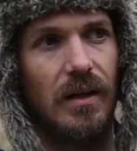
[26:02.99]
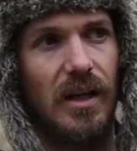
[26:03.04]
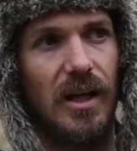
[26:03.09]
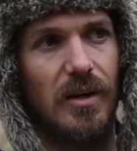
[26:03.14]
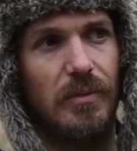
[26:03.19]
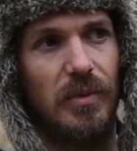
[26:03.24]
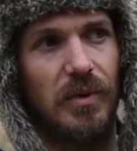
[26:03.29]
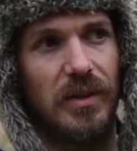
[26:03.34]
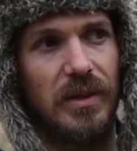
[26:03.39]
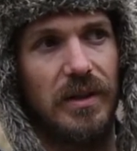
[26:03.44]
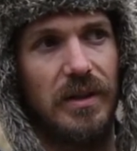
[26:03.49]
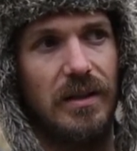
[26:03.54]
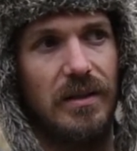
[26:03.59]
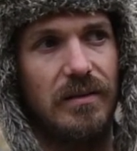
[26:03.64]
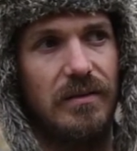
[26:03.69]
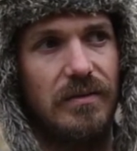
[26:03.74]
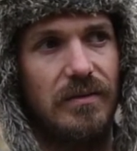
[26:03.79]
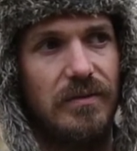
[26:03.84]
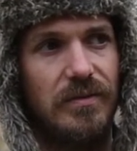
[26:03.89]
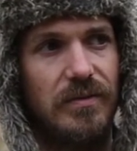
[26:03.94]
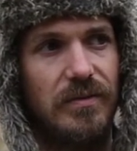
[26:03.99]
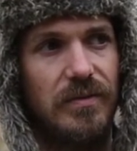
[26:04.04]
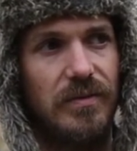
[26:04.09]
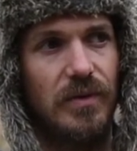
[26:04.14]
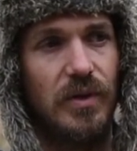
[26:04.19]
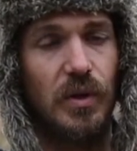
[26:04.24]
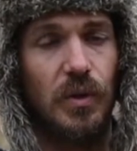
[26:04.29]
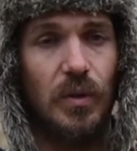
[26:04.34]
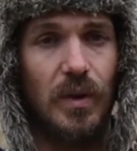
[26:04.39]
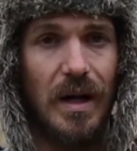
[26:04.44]
I believe
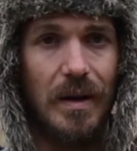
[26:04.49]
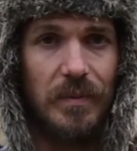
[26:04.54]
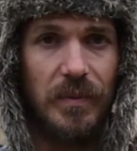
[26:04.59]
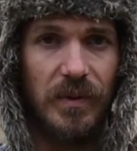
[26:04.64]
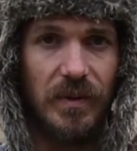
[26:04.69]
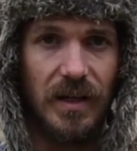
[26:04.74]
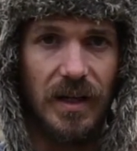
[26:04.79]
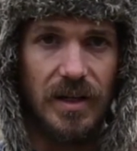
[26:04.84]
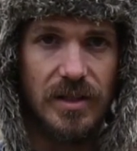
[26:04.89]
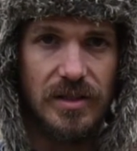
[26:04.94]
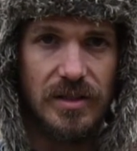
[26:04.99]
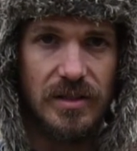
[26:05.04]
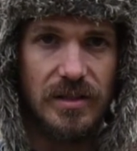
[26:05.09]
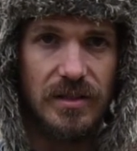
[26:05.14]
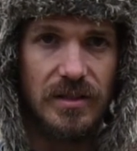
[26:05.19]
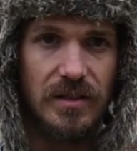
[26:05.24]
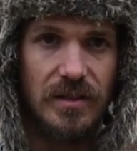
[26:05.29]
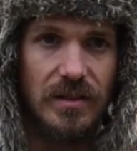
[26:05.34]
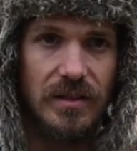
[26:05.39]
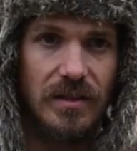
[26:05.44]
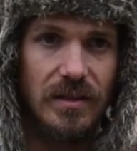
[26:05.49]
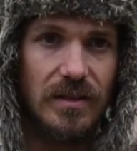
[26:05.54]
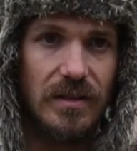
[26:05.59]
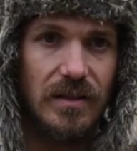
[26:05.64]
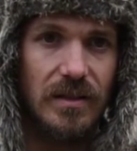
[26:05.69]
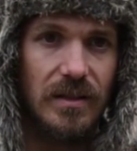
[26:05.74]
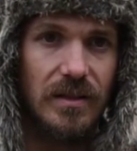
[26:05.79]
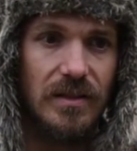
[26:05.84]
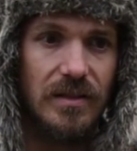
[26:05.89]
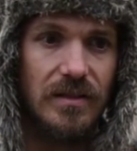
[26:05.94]
cooperation
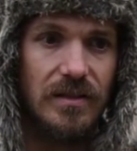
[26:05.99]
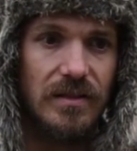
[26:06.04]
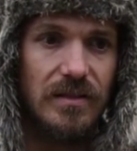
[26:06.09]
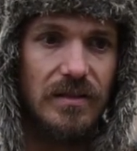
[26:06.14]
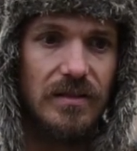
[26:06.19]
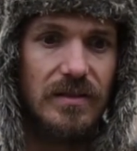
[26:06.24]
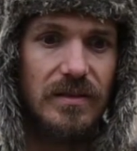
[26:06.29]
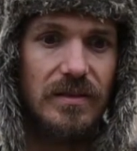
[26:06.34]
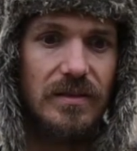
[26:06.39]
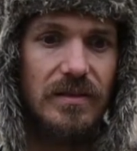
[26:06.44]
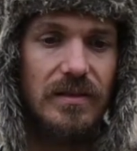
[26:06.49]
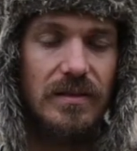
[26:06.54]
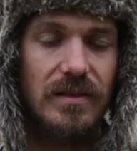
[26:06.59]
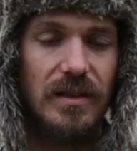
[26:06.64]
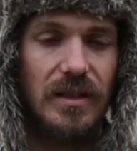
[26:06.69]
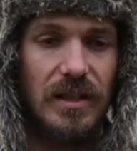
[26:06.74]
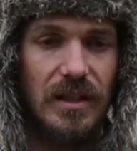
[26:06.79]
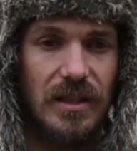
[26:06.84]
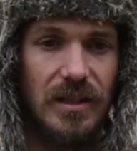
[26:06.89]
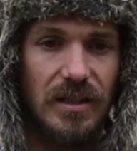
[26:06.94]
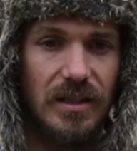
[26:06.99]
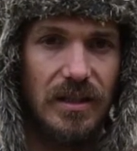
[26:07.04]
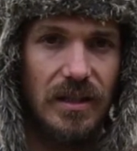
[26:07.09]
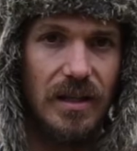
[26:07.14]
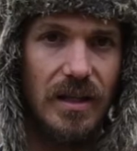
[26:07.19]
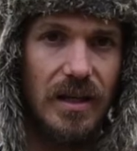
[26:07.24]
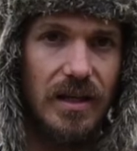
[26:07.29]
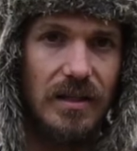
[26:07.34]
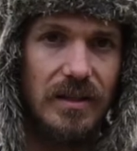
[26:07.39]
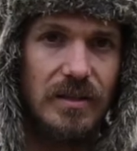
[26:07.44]
is key,
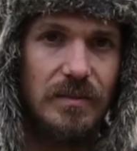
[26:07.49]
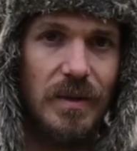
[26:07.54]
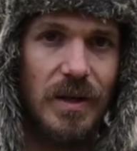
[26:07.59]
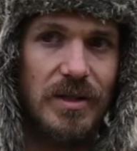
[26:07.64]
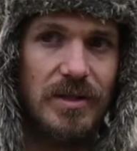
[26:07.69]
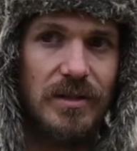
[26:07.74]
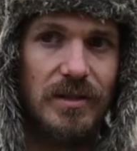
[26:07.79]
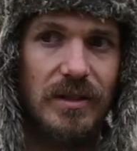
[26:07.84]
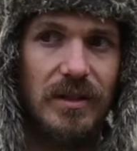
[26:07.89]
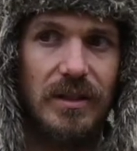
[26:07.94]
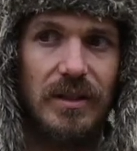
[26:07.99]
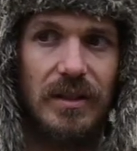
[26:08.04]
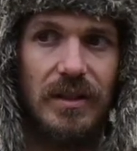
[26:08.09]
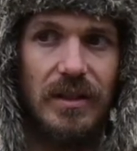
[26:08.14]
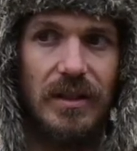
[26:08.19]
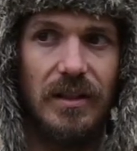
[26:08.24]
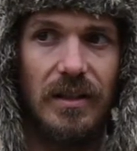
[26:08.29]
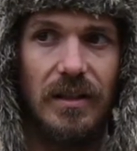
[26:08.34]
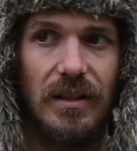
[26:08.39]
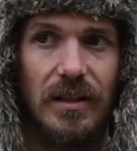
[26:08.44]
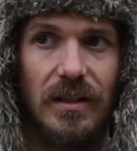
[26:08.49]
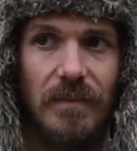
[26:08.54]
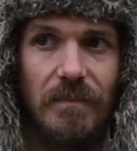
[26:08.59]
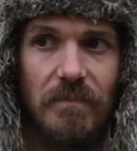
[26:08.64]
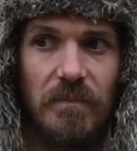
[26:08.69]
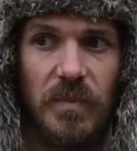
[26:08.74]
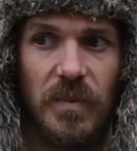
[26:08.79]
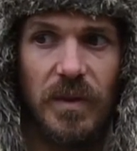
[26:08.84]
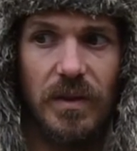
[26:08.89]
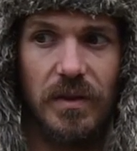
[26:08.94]
and especially
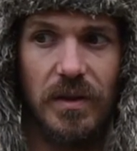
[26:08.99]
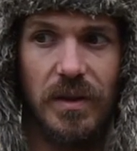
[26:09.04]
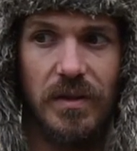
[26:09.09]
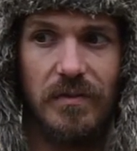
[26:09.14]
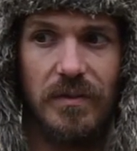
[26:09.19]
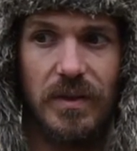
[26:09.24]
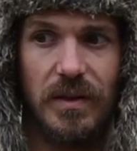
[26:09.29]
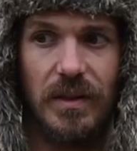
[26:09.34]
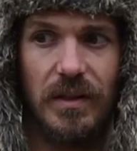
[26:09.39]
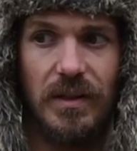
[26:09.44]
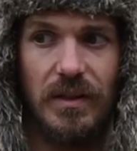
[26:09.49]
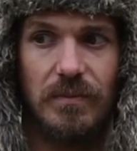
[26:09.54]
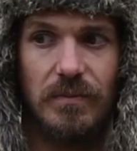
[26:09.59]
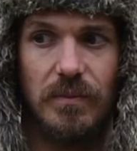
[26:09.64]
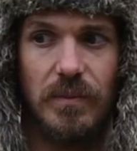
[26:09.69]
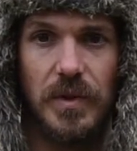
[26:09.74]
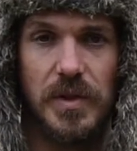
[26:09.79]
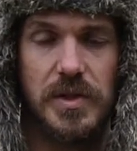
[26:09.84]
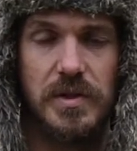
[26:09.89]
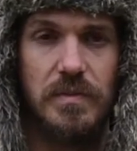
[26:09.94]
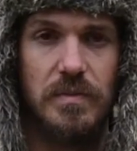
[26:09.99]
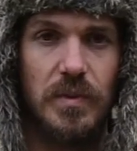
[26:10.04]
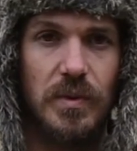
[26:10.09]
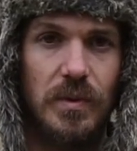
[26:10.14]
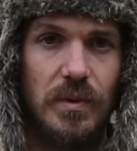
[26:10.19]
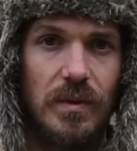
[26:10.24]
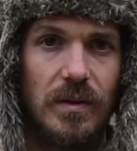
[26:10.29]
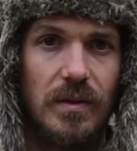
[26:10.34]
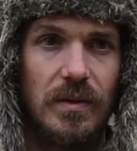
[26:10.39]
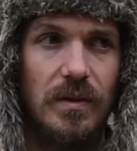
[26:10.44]
living a much
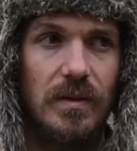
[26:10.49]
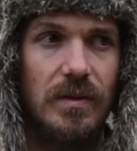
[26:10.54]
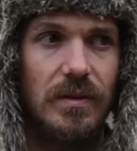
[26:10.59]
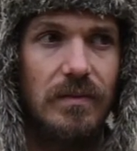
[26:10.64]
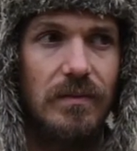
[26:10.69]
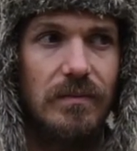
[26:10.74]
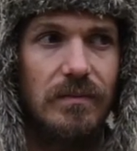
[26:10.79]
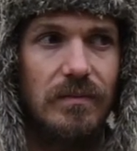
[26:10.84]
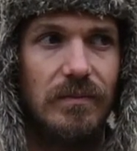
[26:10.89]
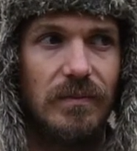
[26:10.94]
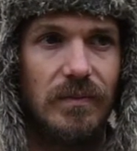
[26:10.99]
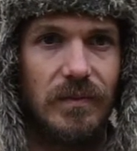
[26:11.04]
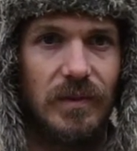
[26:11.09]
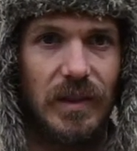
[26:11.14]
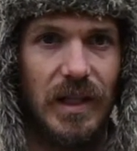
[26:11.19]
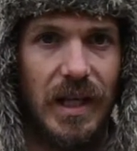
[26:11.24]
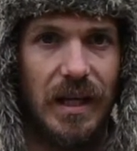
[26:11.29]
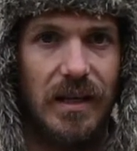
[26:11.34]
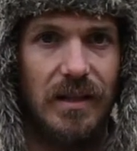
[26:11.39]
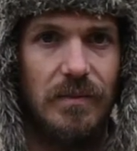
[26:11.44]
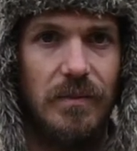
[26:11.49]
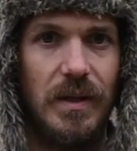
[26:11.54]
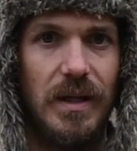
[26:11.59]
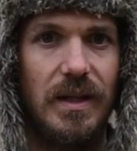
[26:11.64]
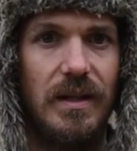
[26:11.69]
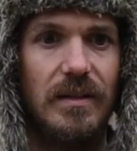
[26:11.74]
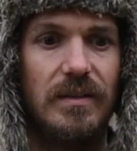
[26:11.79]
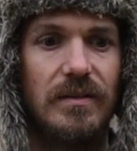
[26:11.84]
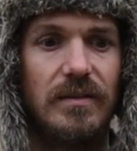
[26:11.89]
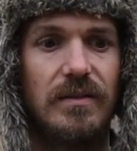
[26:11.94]
more
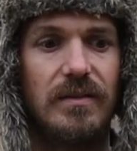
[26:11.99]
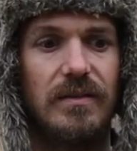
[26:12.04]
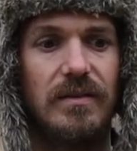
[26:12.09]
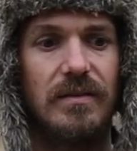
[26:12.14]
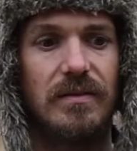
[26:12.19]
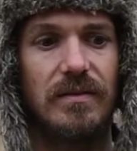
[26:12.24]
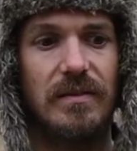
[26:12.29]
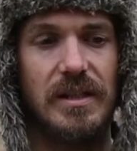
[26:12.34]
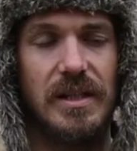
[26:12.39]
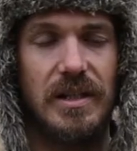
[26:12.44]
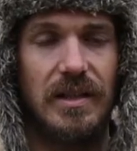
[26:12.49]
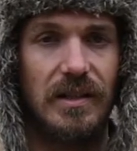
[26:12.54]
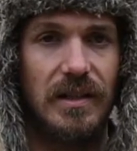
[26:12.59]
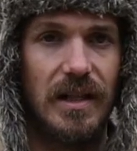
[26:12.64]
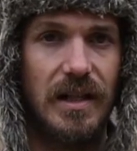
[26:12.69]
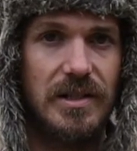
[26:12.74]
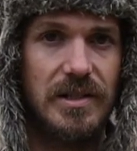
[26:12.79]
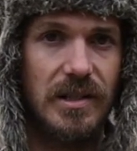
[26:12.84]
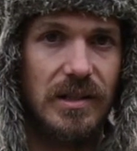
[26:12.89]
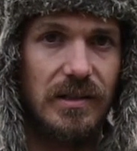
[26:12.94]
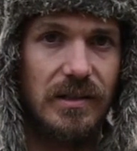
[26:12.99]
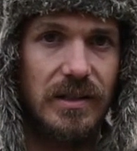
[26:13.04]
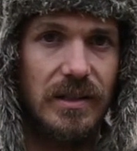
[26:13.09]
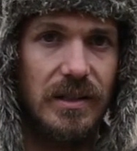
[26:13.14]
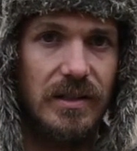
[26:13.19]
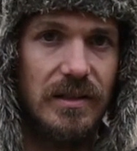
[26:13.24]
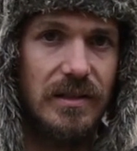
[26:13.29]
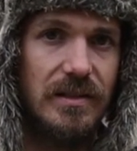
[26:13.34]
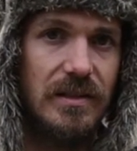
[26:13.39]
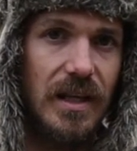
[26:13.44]
land-based,
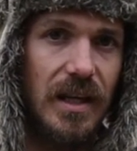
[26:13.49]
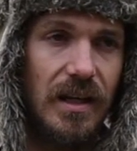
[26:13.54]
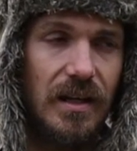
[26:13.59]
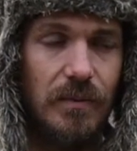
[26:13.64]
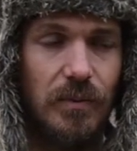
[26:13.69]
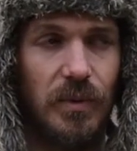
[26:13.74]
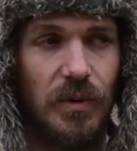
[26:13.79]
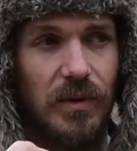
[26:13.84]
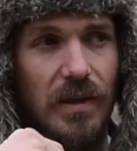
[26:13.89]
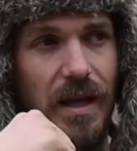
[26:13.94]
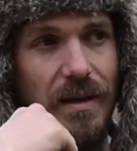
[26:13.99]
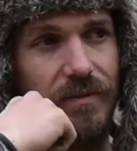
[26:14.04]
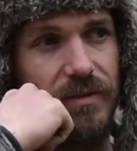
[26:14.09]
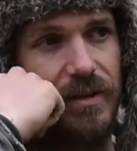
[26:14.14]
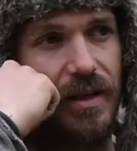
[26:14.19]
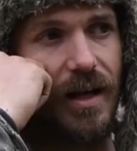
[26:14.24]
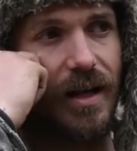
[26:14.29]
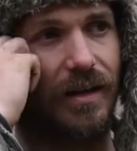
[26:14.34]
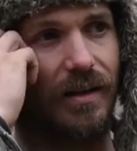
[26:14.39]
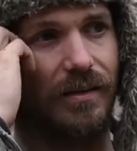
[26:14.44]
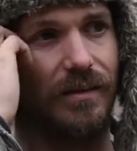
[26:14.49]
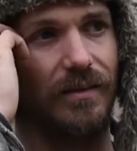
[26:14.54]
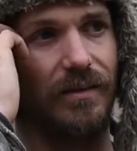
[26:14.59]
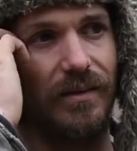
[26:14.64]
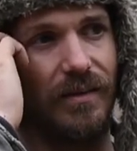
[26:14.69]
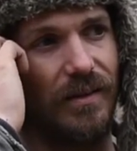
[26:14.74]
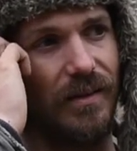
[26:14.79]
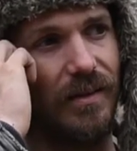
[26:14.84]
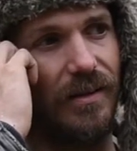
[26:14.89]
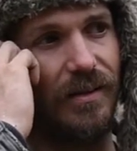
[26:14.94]
ecologically sustainable
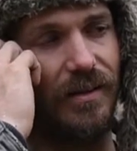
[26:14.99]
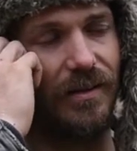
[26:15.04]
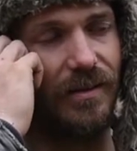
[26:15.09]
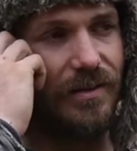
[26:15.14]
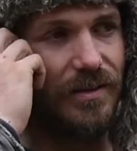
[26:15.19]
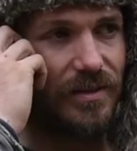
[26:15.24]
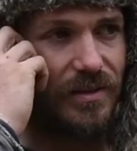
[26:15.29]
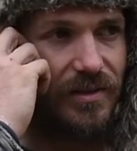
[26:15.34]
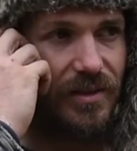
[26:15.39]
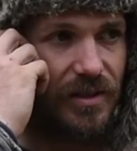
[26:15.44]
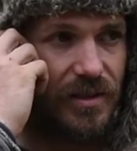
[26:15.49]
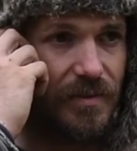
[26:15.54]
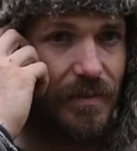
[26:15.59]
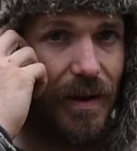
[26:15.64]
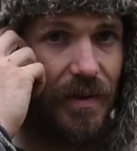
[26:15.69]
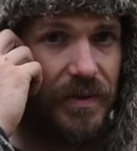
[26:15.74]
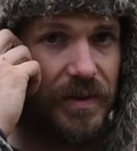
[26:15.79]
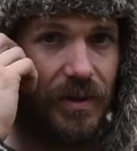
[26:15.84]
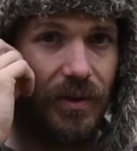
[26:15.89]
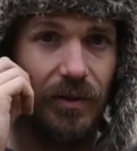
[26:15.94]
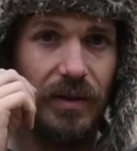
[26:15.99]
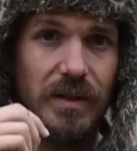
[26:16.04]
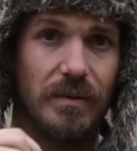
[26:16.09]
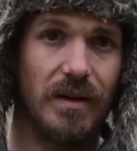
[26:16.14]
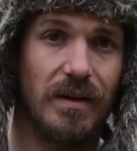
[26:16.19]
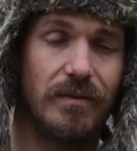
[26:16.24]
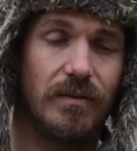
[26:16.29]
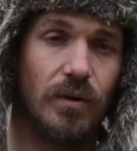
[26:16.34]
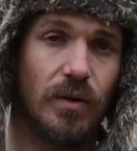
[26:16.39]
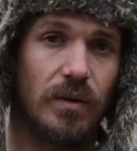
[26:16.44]
lifestyle is just about the only
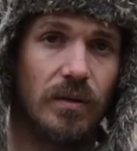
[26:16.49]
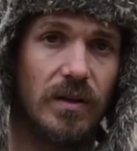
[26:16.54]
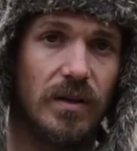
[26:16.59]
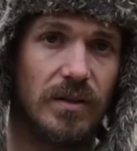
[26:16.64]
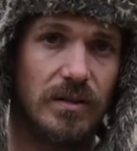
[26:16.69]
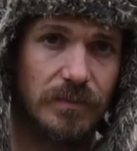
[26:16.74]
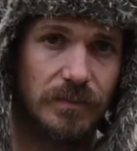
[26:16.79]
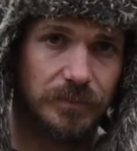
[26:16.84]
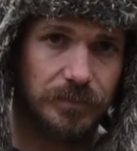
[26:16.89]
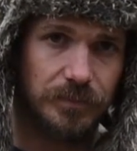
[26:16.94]
way forward